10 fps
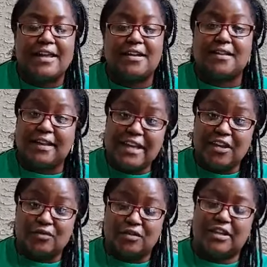in a
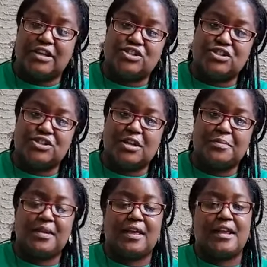lichen relationship
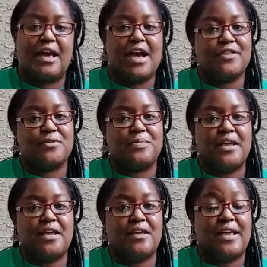can either
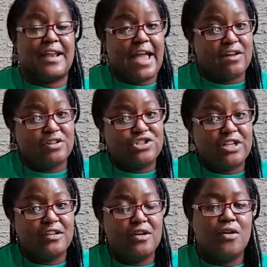be an algae